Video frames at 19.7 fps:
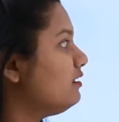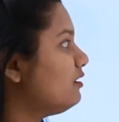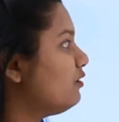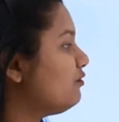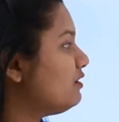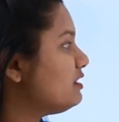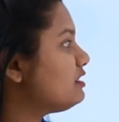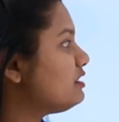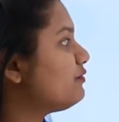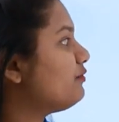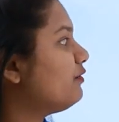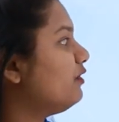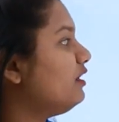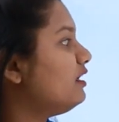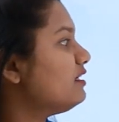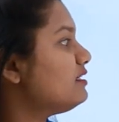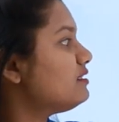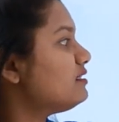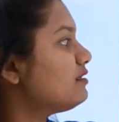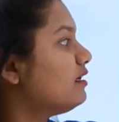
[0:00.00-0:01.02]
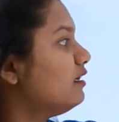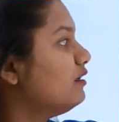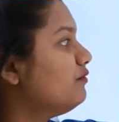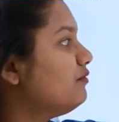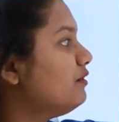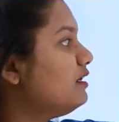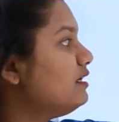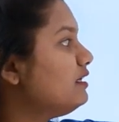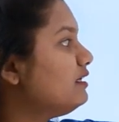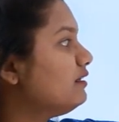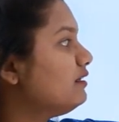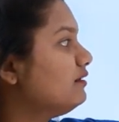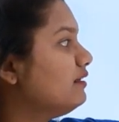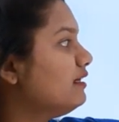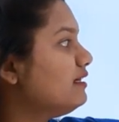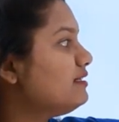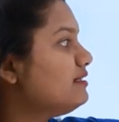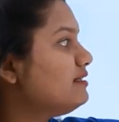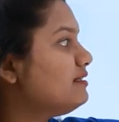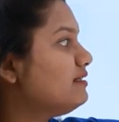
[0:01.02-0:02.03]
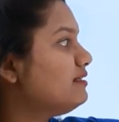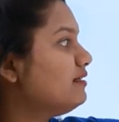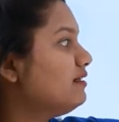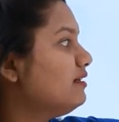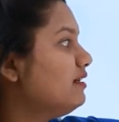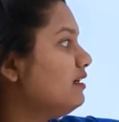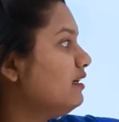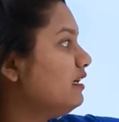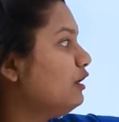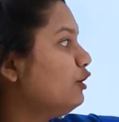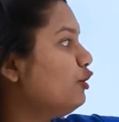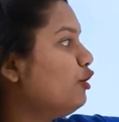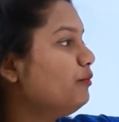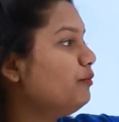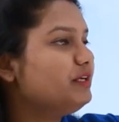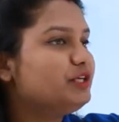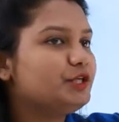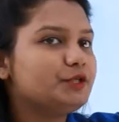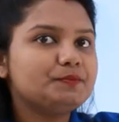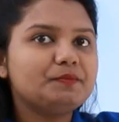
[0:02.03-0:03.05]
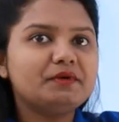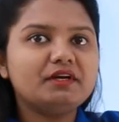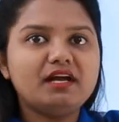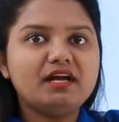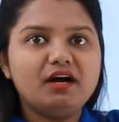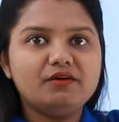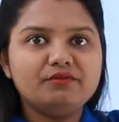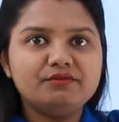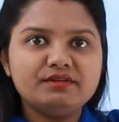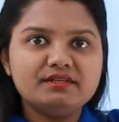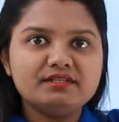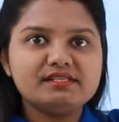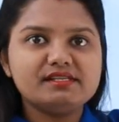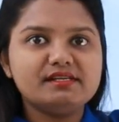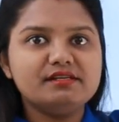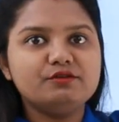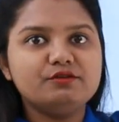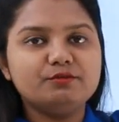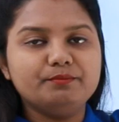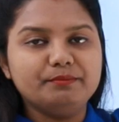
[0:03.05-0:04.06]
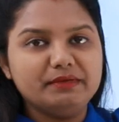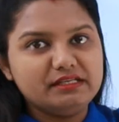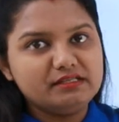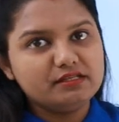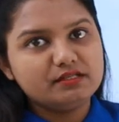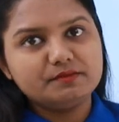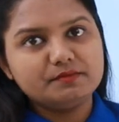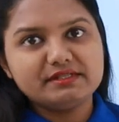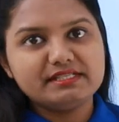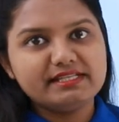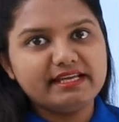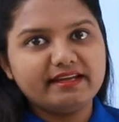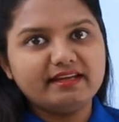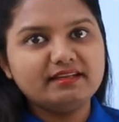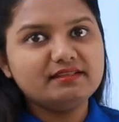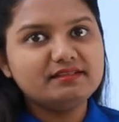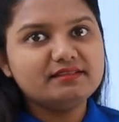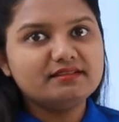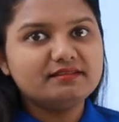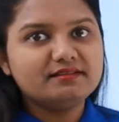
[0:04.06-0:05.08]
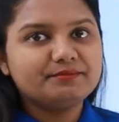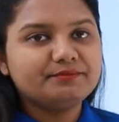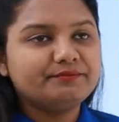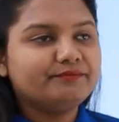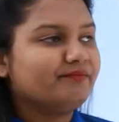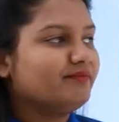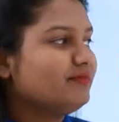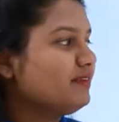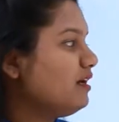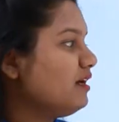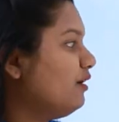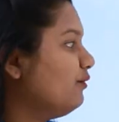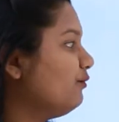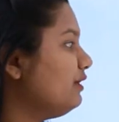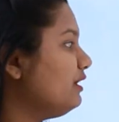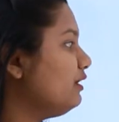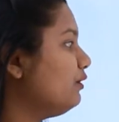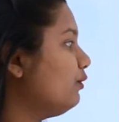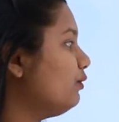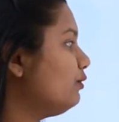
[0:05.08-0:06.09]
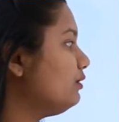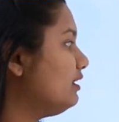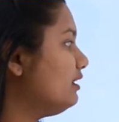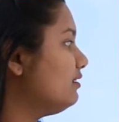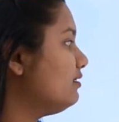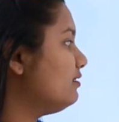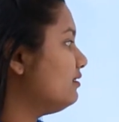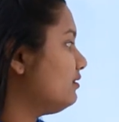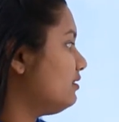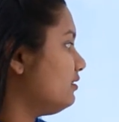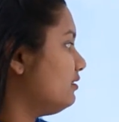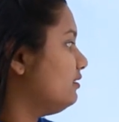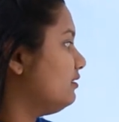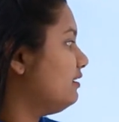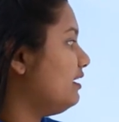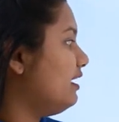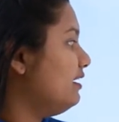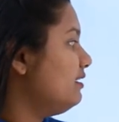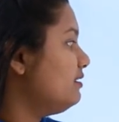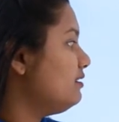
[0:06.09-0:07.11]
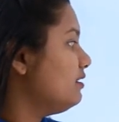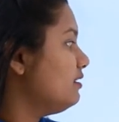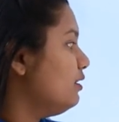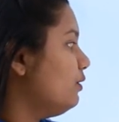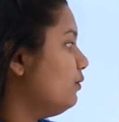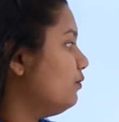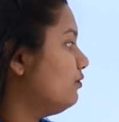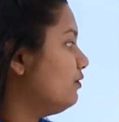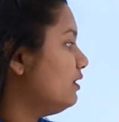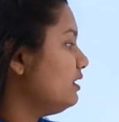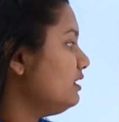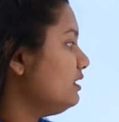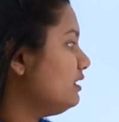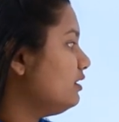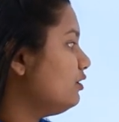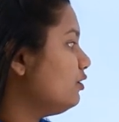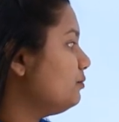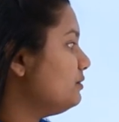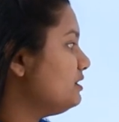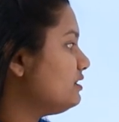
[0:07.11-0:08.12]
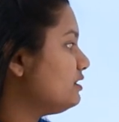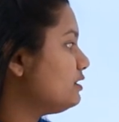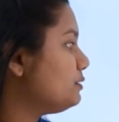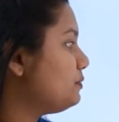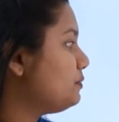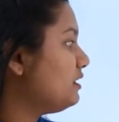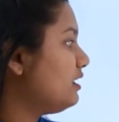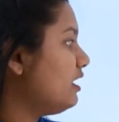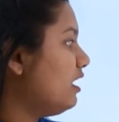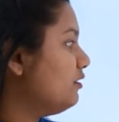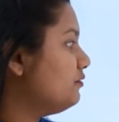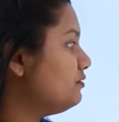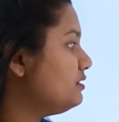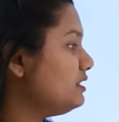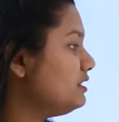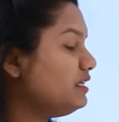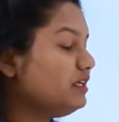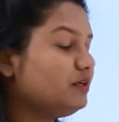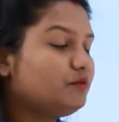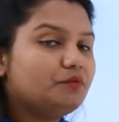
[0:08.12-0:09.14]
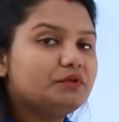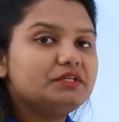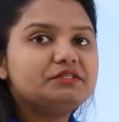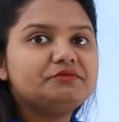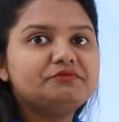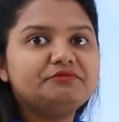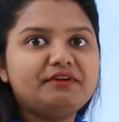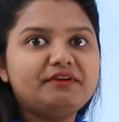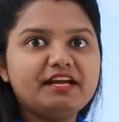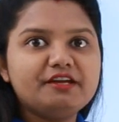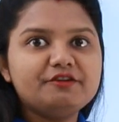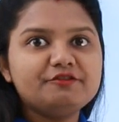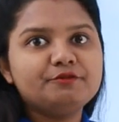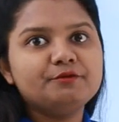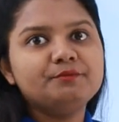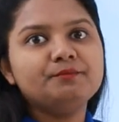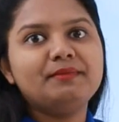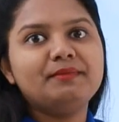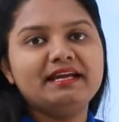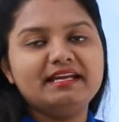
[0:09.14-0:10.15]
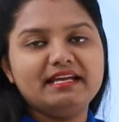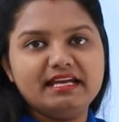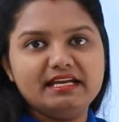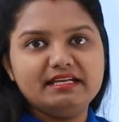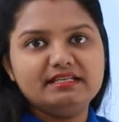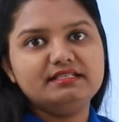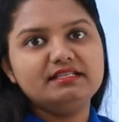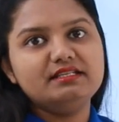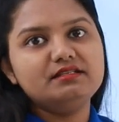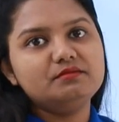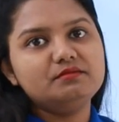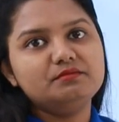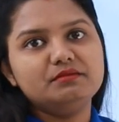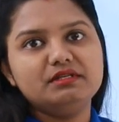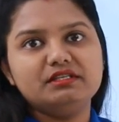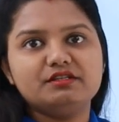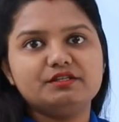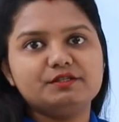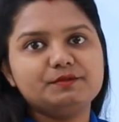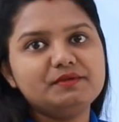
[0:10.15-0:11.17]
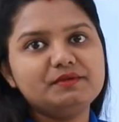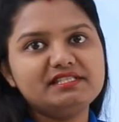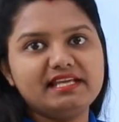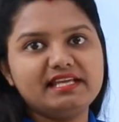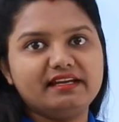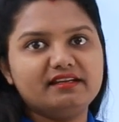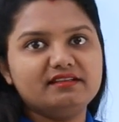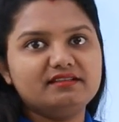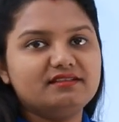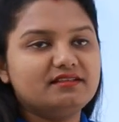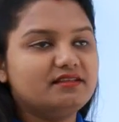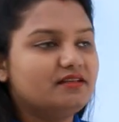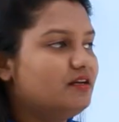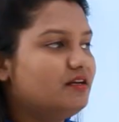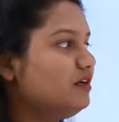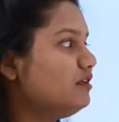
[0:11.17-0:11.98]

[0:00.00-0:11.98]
Now first of all let us convert this kilometers per hours into meters per second. We know that, that 1 kilometers per hour equals 5 by 18 meters per second.